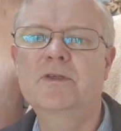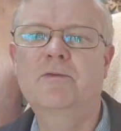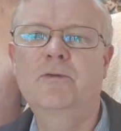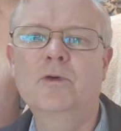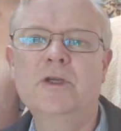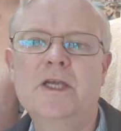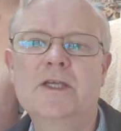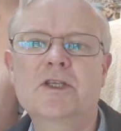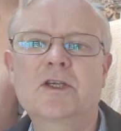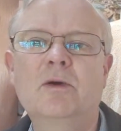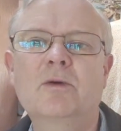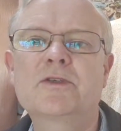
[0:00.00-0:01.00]
4 years
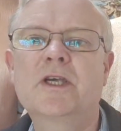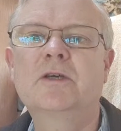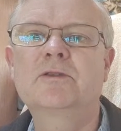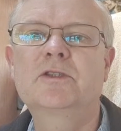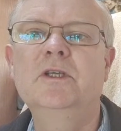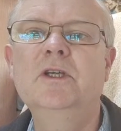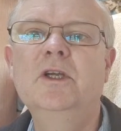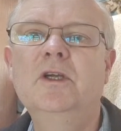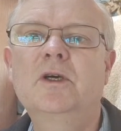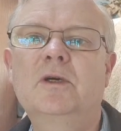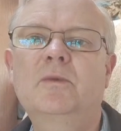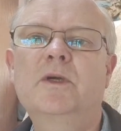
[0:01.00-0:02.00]
ago I was out
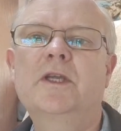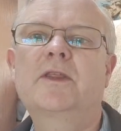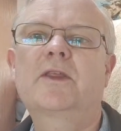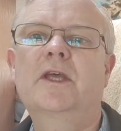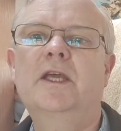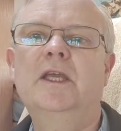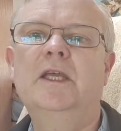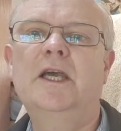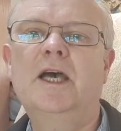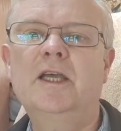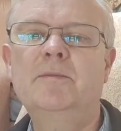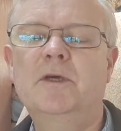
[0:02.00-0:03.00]
with a
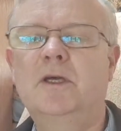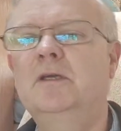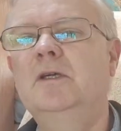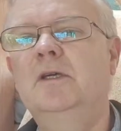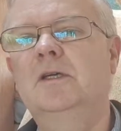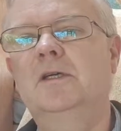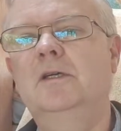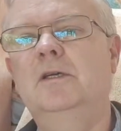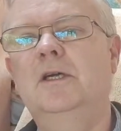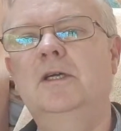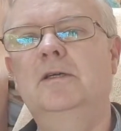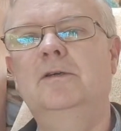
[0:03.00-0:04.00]
Hymer
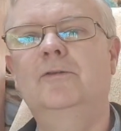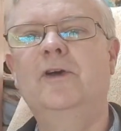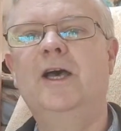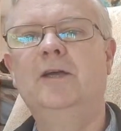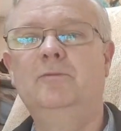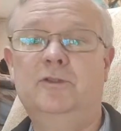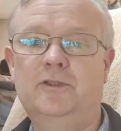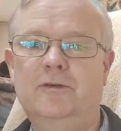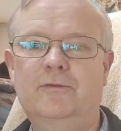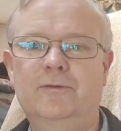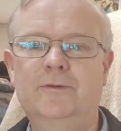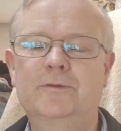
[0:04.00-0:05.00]
van, which
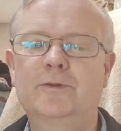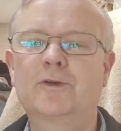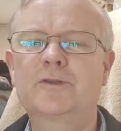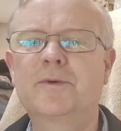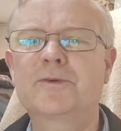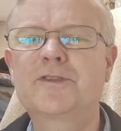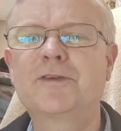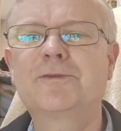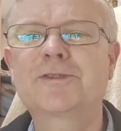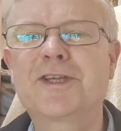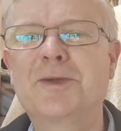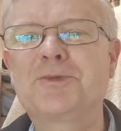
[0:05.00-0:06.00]
I've talked about
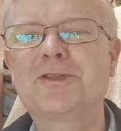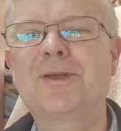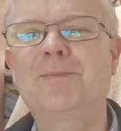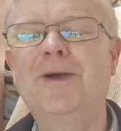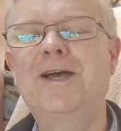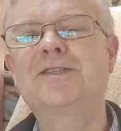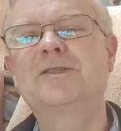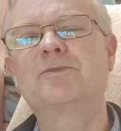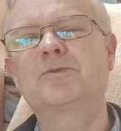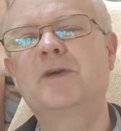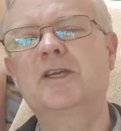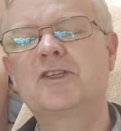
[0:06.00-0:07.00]
several times in the past. It
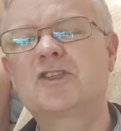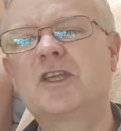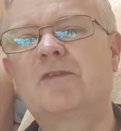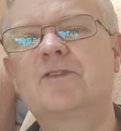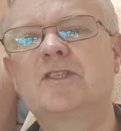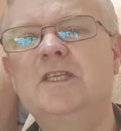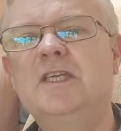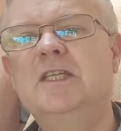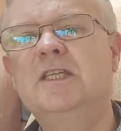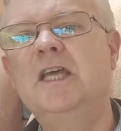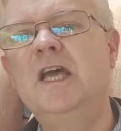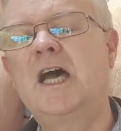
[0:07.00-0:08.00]
was
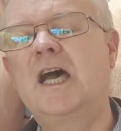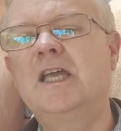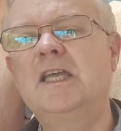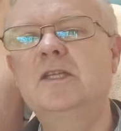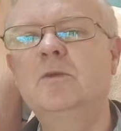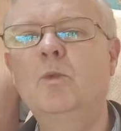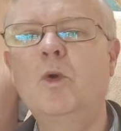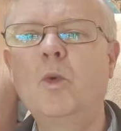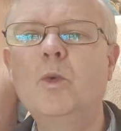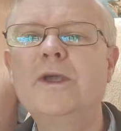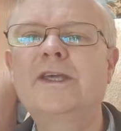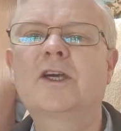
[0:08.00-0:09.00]
-17. In
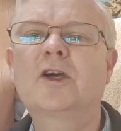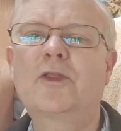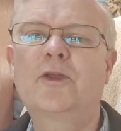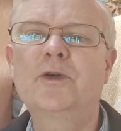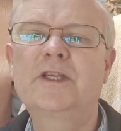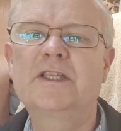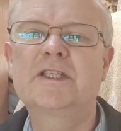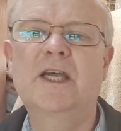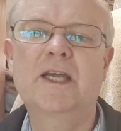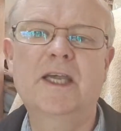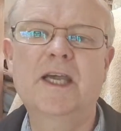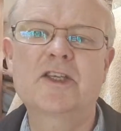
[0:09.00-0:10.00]
1 week I got through an
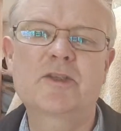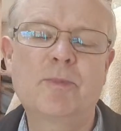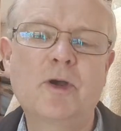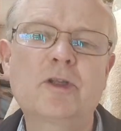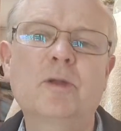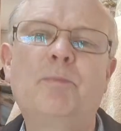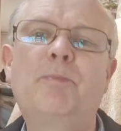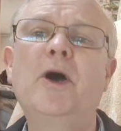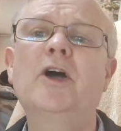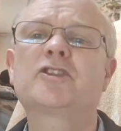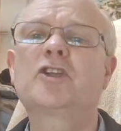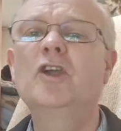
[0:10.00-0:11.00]
entire gas bottle,
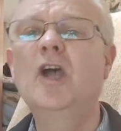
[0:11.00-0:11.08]
but